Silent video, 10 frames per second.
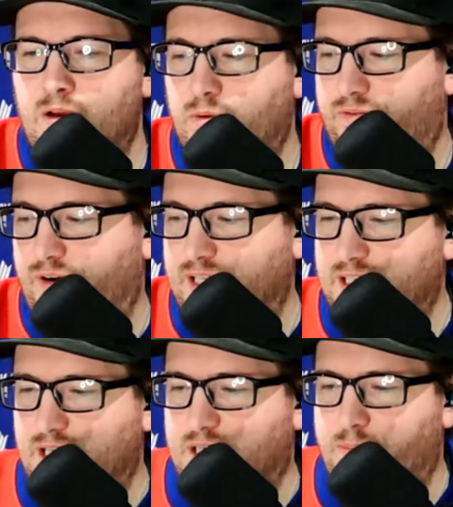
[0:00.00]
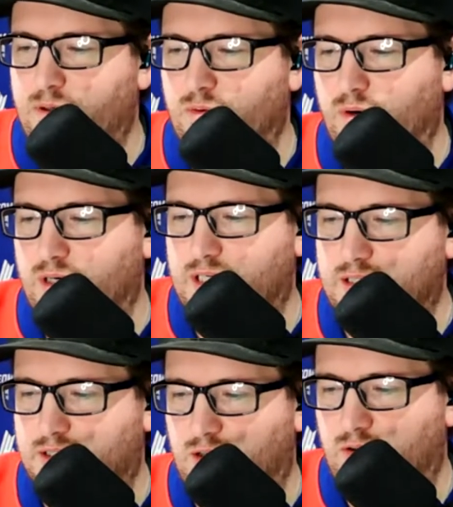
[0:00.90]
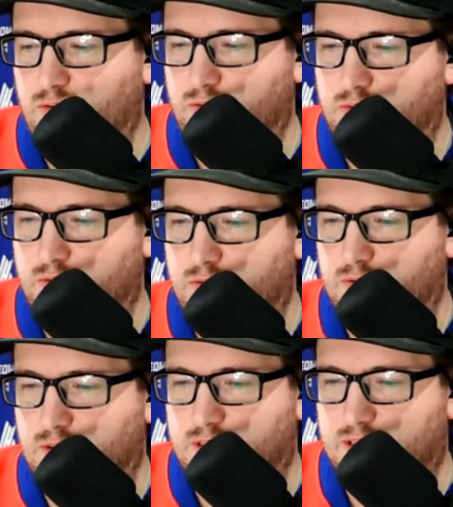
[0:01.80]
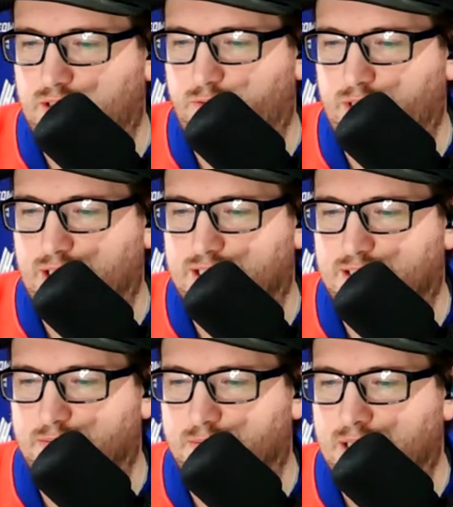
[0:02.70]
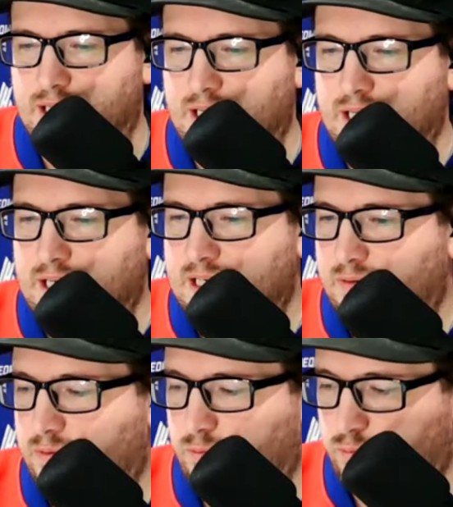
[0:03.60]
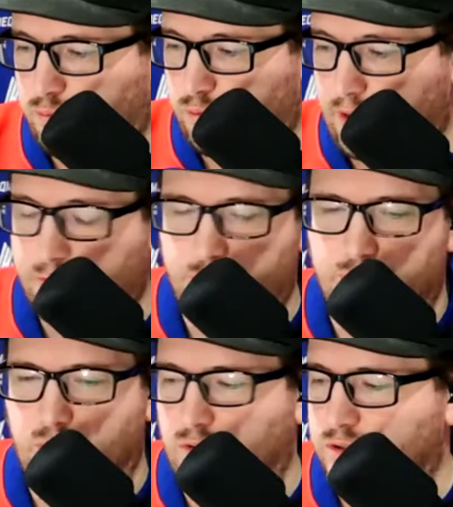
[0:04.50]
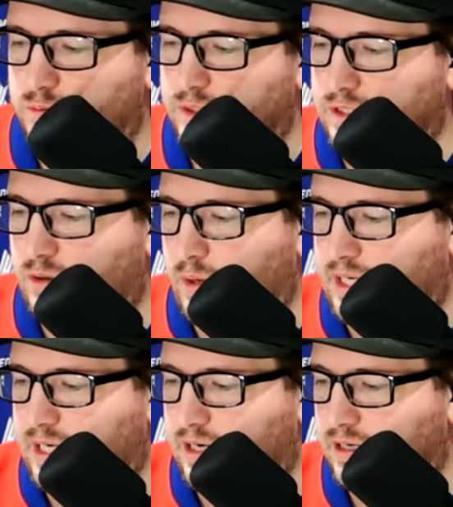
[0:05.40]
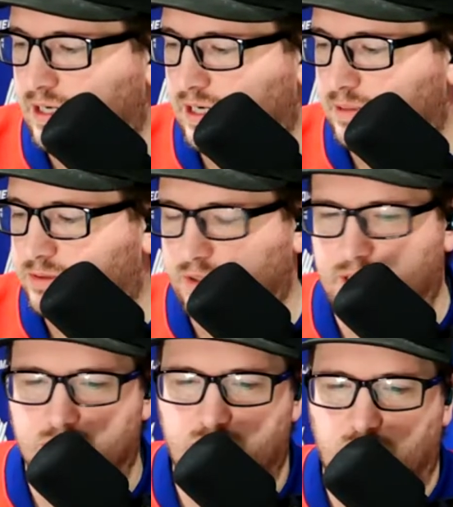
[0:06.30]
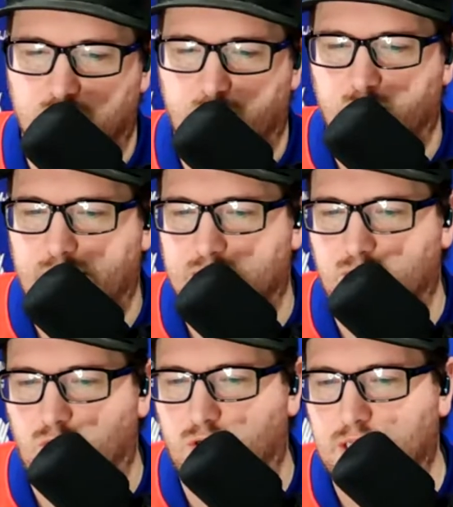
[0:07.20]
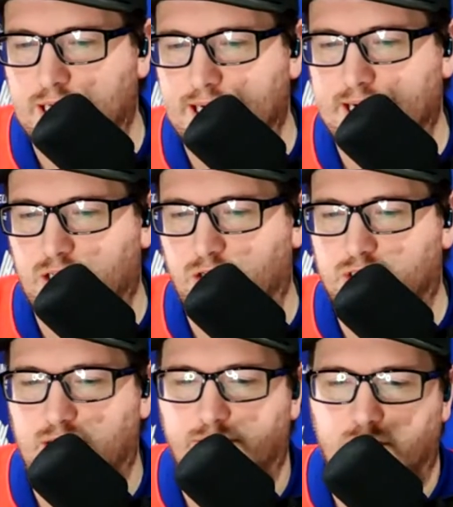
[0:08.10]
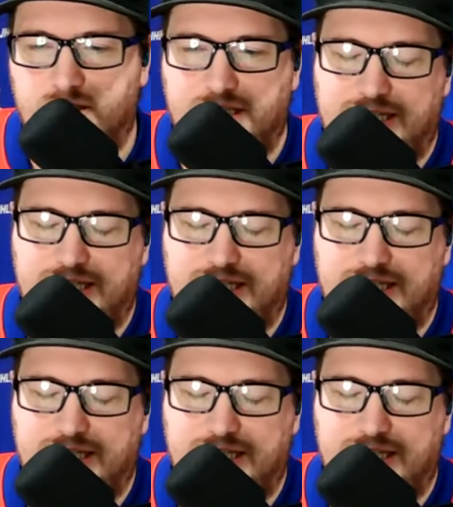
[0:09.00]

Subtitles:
we finally got a computer working, so let's see if we can get some. We'll run through the goals real quick here. So here's Charles Baudouin's goal, courtesy of Marty